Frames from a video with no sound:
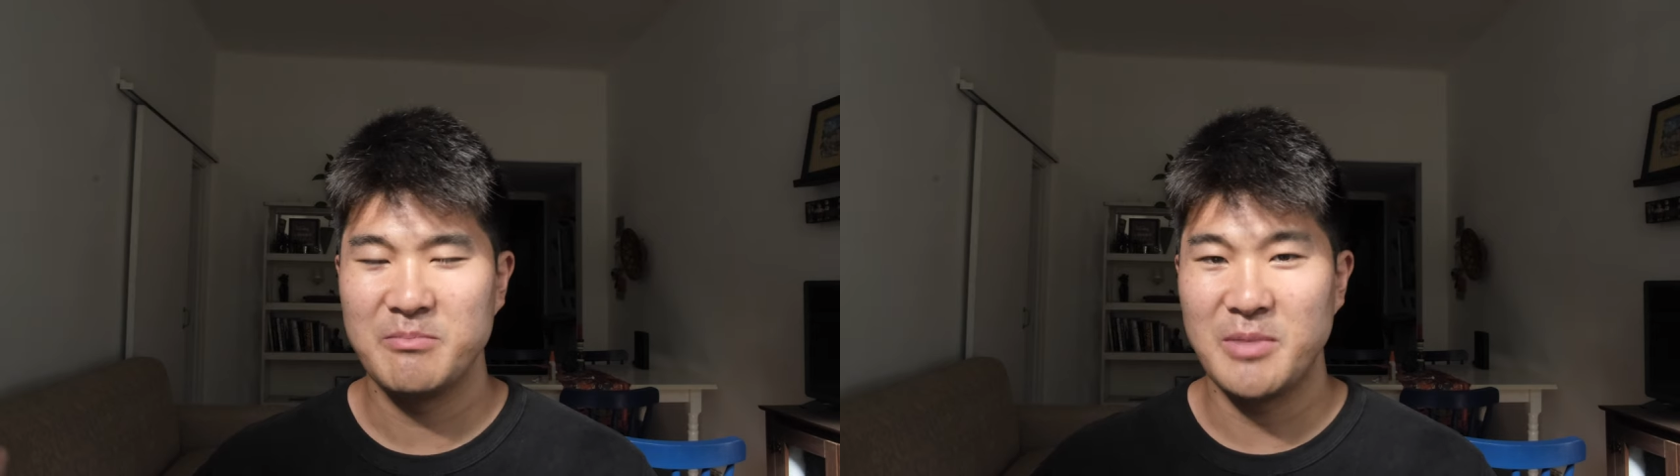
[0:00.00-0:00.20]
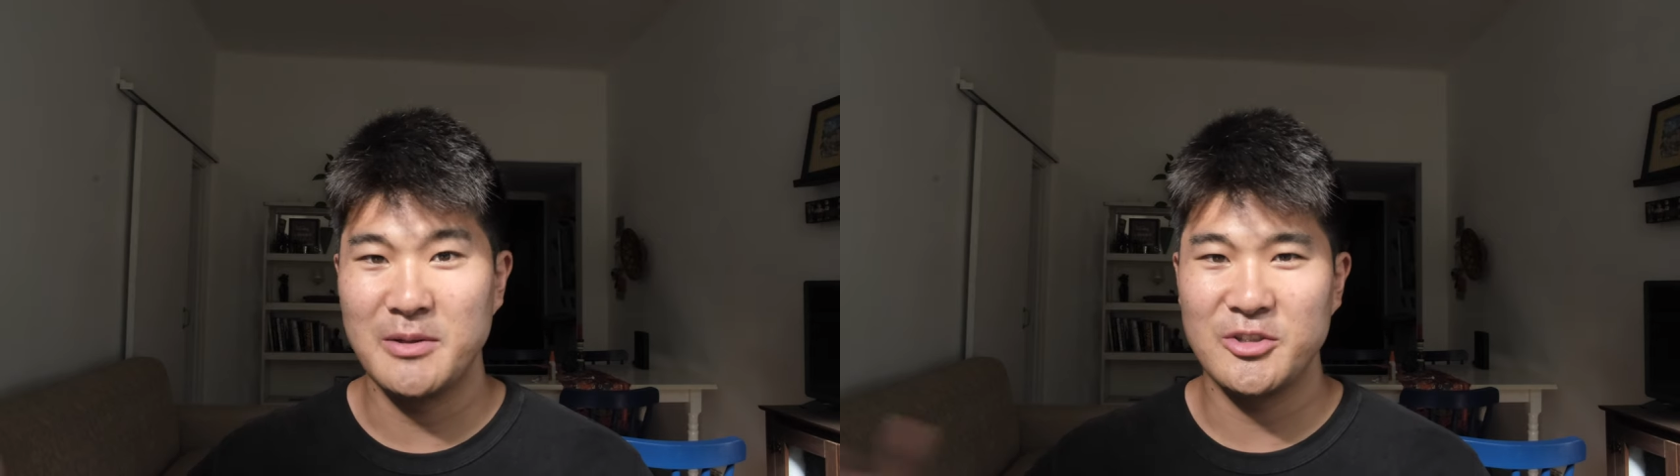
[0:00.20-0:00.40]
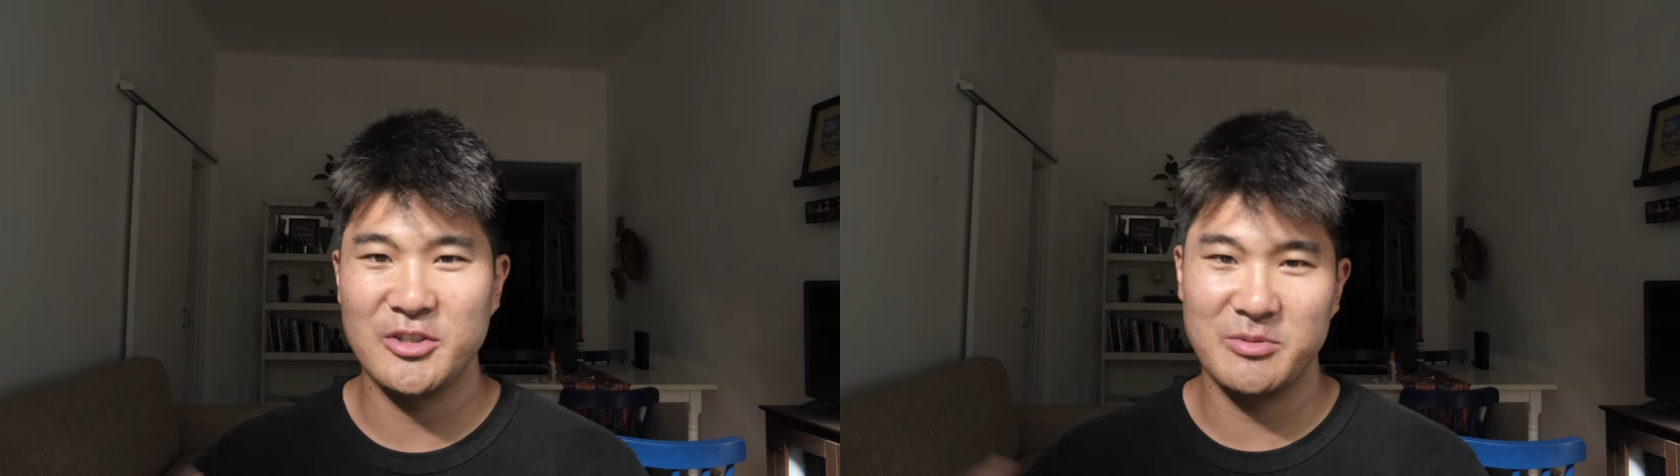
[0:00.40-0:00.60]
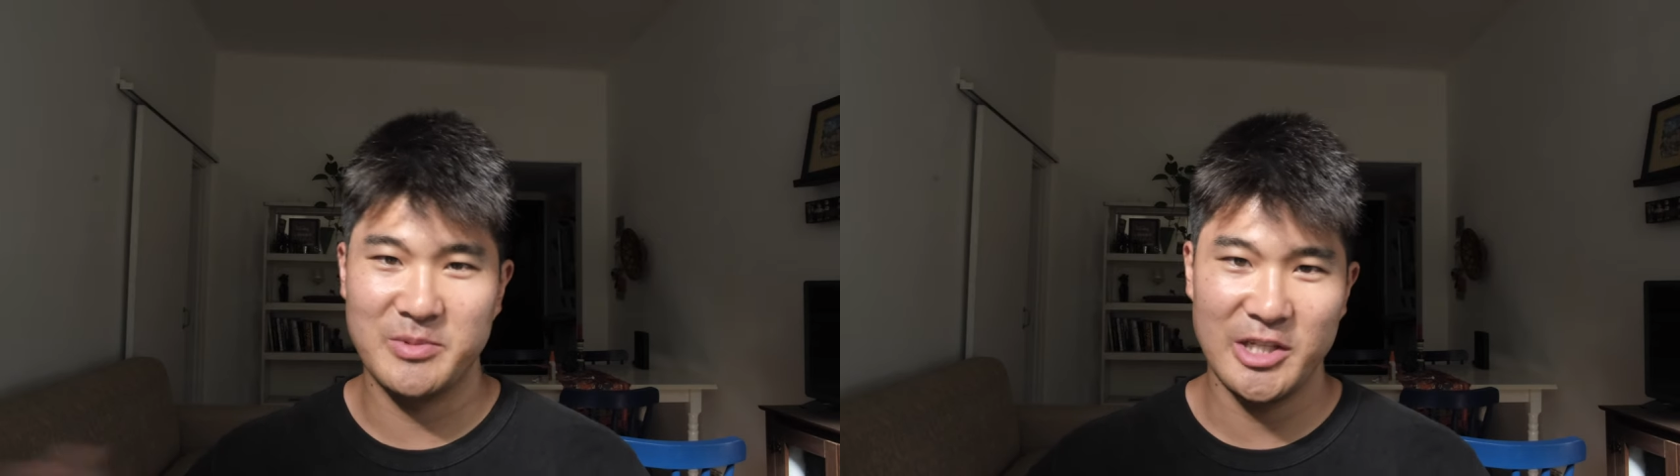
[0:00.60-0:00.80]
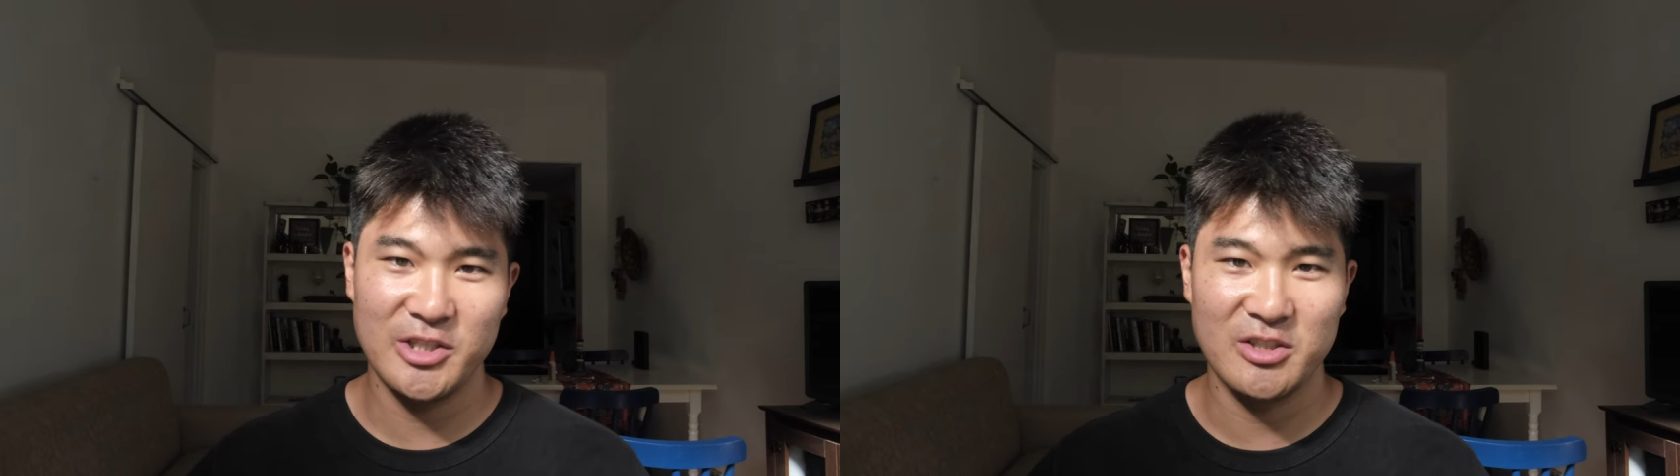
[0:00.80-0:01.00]
Public
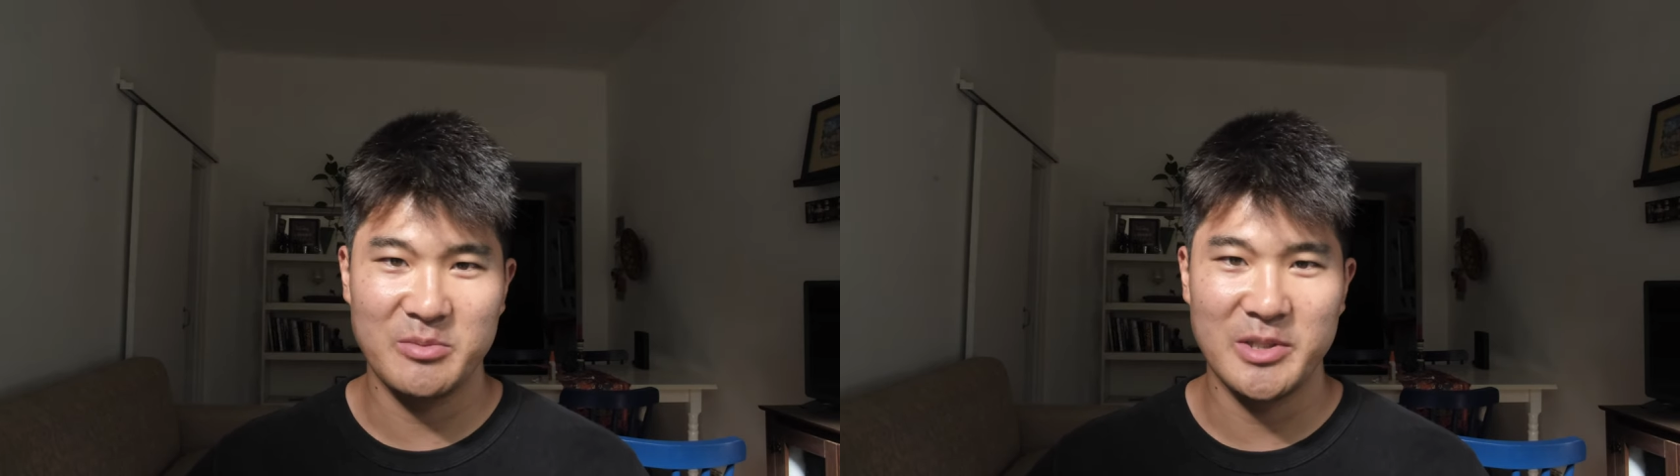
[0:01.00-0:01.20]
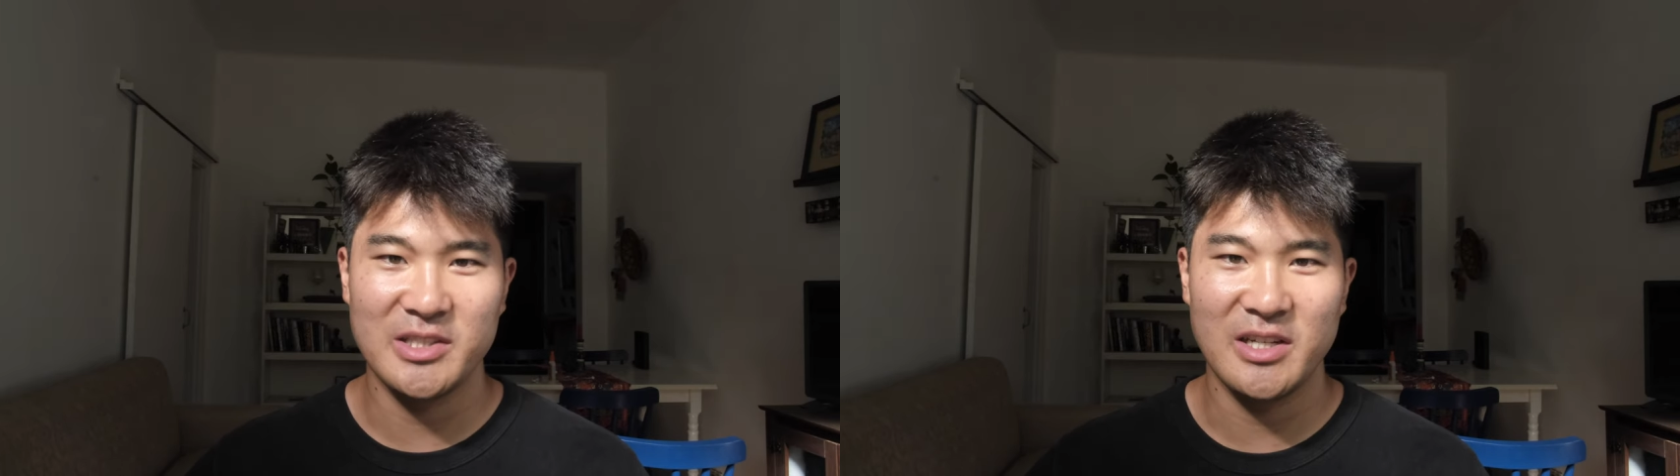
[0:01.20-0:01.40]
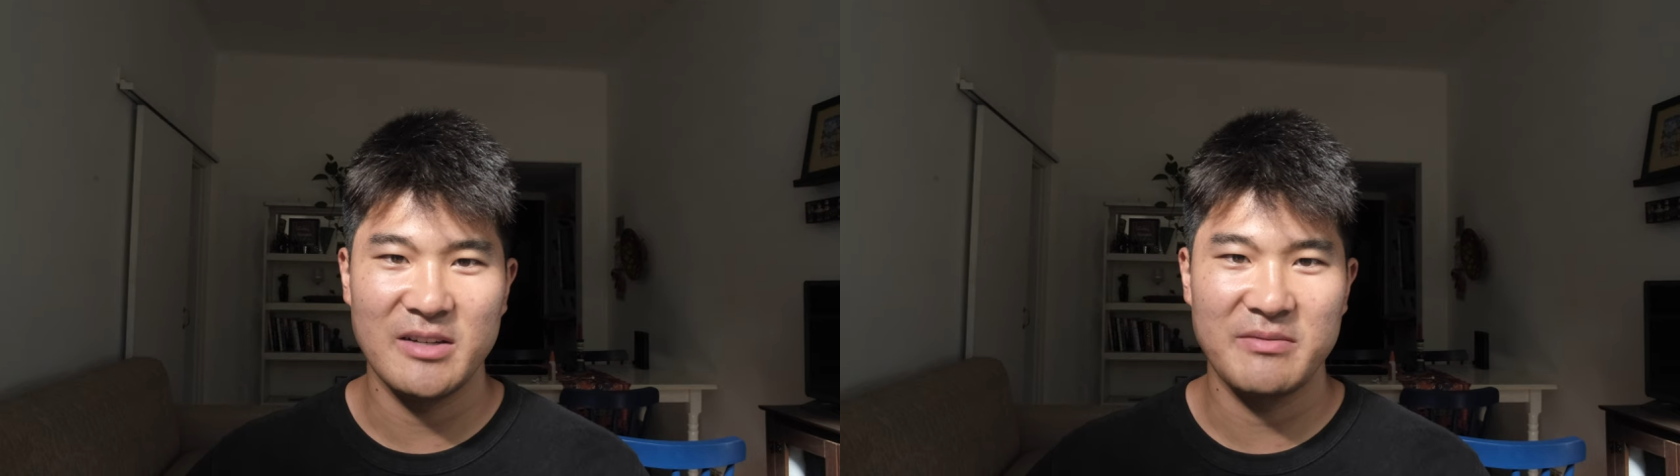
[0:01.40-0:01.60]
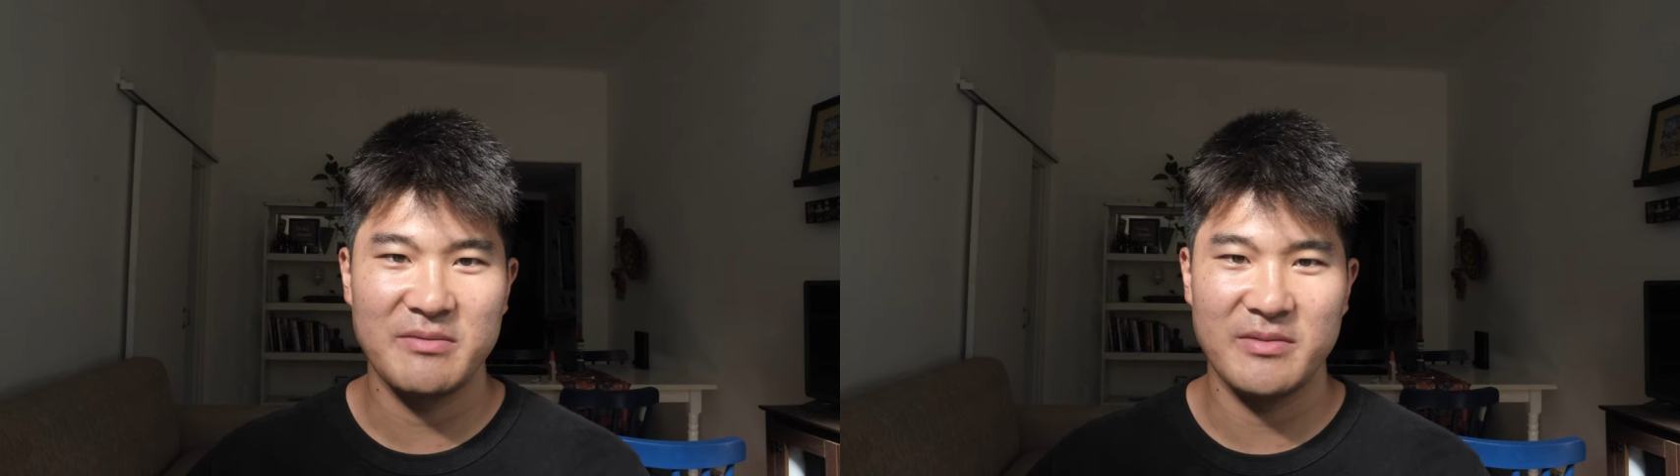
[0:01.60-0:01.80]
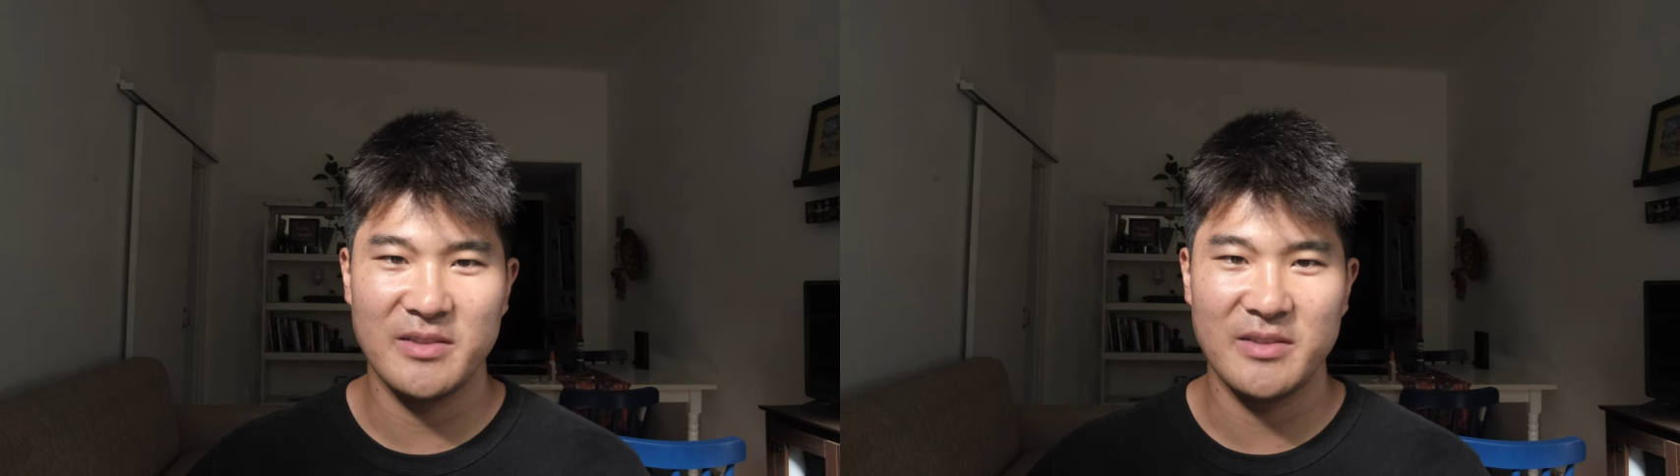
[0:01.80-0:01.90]
transportation is a little bit tough.